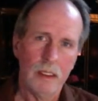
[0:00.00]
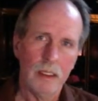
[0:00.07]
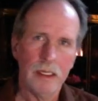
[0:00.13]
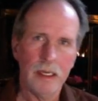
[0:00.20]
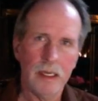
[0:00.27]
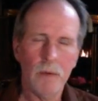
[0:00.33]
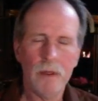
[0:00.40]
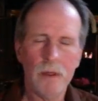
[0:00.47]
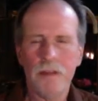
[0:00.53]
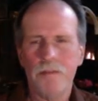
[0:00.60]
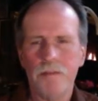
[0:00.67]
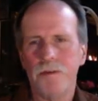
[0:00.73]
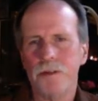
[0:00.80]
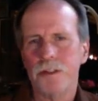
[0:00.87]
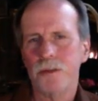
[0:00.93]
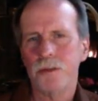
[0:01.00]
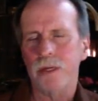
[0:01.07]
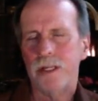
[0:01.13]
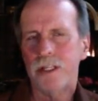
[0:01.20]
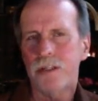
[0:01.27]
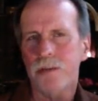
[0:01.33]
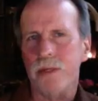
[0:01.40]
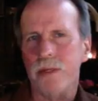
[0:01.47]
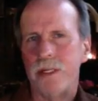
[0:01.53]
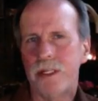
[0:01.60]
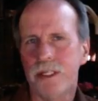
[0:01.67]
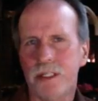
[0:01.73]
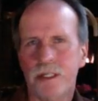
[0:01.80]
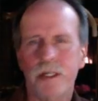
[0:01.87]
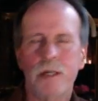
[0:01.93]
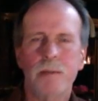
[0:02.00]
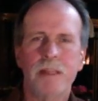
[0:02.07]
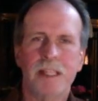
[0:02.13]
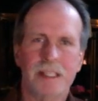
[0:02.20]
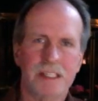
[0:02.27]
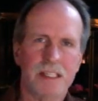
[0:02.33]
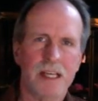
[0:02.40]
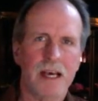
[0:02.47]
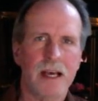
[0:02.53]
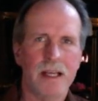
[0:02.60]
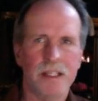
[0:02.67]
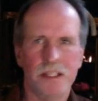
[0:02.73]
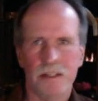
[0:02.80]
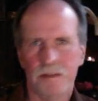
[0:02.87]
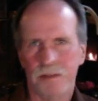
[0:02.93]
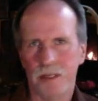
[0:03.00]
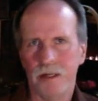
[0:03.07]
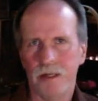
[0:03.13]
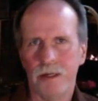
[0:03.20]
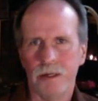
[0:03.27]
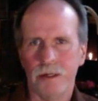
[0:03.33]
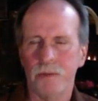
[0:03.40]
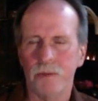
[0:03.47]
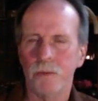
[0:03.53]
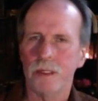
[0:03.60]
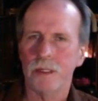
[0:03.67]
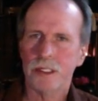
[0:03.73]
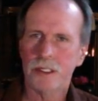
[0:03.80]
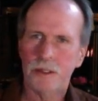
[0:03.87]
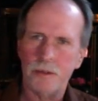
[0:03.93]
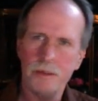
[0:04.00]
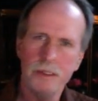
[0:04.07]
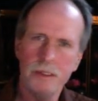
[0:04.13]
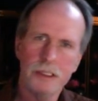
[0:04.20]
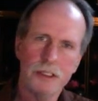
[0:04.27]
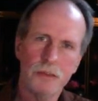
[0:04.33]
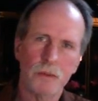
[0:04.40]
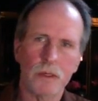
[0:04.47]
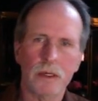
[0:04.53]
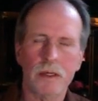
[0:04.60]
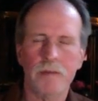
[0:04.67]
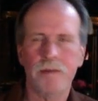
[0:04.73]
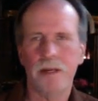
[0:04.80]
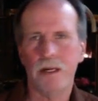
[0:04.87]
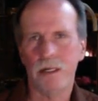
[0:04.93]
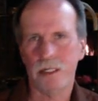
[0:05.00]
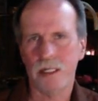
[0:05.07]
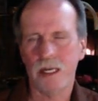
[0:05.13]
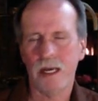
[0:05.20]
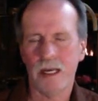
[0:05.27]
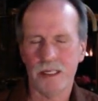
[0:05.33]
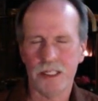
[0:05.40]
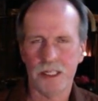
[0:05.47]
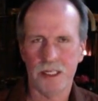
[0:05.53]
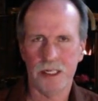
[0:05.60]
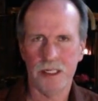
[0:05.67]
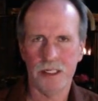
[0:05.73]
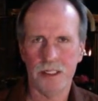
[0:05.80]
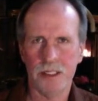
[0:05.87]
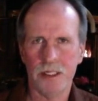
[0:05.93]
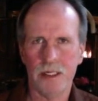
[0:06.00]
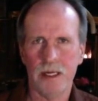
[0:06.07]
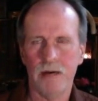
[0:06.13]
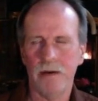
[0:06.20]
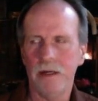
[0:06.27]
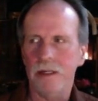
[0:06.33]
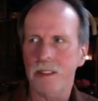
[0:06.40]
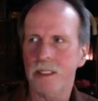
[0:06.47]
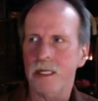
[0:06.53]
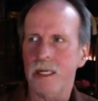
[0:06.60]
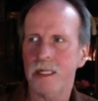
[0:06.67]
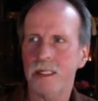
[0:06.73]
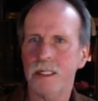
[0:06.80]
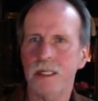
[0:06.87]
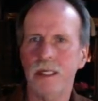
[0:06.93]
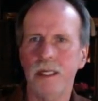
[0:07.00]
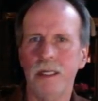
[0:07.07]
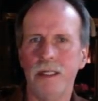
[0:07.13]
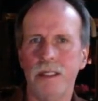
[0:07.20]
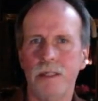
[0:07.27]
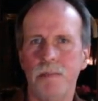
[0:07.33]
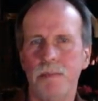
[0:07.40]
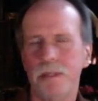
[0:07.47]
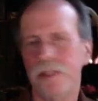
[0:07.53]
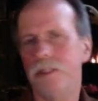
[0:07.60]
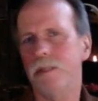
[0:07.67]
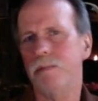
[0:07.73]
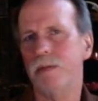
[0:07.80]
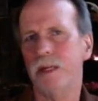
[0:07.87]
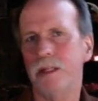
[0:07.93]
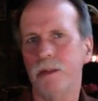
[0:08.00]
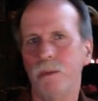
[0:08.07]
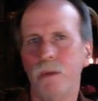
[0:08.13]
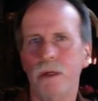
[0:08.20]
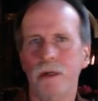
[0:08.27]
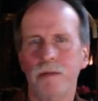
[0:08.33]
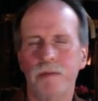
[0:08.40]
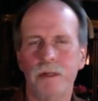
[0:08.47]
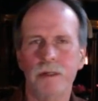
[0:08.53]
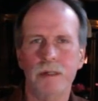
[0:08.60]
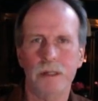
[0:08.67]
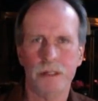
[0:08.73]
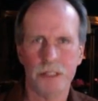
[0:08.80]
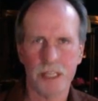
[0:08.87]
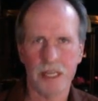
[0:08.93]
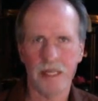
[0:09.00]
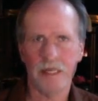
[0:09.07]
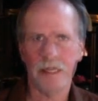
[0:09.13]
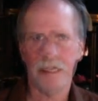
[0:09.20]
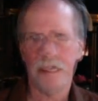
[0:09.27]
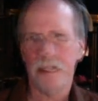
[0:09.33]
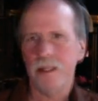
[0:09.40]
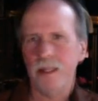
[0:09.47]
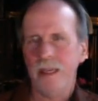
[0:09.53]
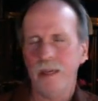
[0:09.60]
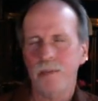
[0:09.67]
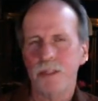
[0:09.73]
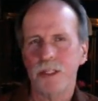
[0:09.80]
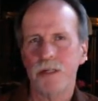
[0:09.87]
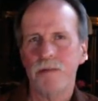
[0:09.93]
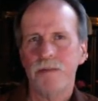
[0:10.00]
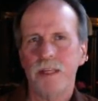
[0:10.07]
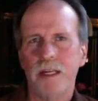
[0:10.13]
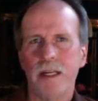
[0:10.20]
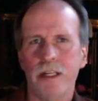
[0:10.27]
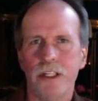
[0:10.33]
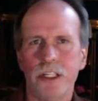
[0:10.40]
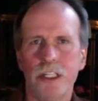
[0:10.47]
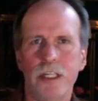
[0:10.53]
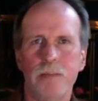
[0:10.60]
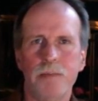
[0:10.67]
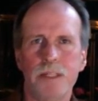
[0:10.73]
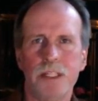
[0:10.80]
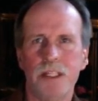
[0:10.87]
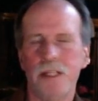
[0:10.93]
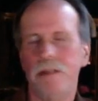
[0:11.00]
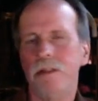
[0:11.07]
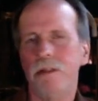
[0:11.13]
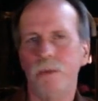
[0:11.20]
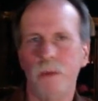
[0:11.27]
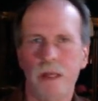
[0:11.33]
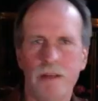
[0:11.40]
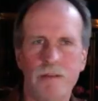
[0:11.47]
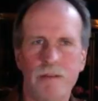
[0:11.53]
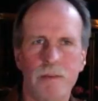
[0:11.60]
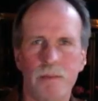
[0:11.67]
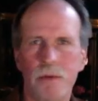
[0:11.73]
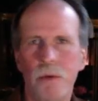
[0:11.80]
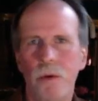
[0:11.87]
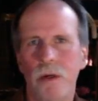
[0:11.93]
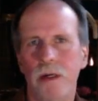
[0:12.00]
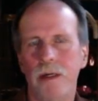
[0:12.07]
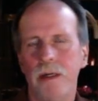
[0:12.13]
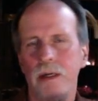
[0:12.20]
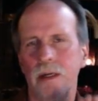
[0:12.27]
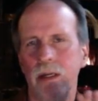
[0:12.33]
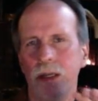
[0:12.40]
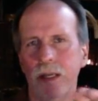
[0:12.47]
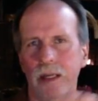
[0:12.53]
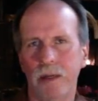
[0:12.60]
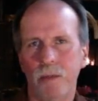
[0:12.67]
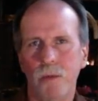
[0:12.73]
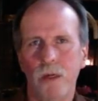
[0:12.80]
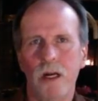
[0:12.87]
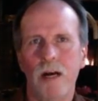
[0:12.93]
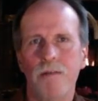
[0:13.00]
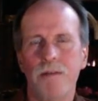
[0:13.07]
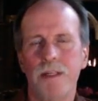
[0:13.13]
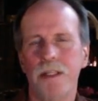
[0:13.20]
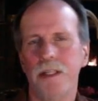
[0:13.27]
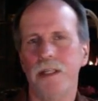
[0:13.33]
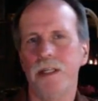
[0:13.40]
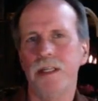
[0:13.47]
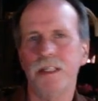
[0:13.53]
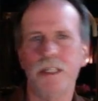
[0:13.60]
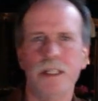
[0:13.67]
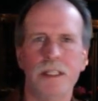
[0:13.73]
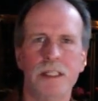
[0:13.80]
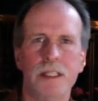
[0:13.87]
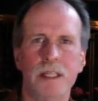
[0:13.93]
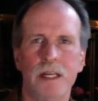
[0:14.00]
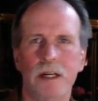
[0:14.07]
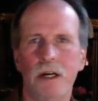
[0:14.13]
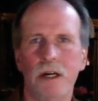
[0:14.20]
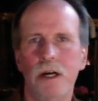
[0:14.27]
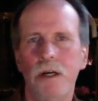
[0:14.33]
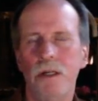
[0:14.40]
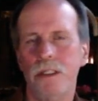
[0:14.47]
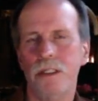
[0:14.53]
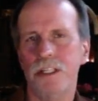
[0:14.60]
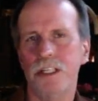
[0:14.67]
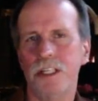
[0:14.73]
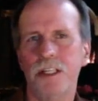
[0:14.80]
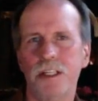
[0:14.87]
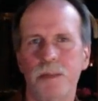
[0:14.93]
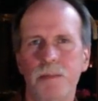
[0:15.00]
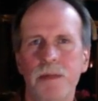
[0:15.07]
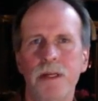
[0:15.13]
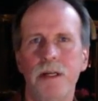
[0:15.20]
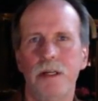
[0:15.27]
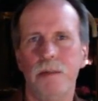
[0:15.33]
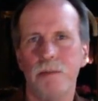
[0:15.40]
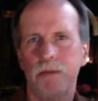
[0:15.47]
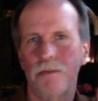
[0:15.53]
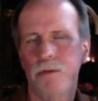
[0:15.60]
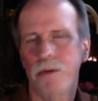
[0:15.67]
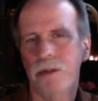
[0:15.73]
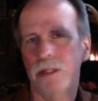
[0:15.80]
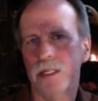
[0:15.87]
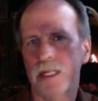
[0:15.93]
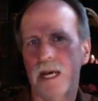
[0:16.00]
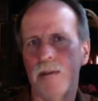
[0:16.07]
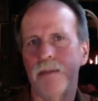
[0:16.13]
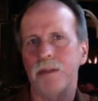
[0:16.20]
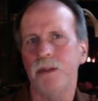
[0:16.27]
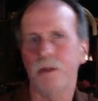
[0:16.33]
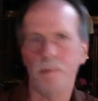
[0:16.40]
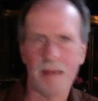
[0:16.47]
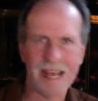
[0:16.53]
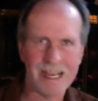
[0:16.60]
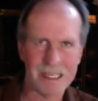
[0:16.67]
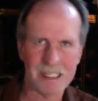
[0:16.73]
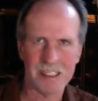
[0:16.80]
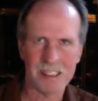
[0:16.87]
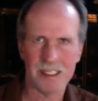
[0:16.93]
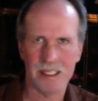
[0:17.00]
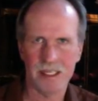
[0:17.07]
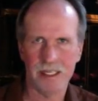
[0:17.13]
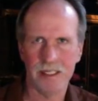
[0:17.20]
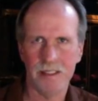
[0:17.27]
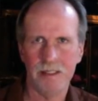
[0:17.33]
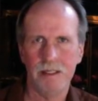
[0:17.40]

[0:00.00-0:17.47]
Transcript: Now, one of the first ways we determined the size of the Earth was through this work of Eratosthenes. Now, Eratosthenes built upon the work of earlier scientists. They observed that as ships sailed away from port and went off into the distance, their hulls disappeared before the top of their masts did.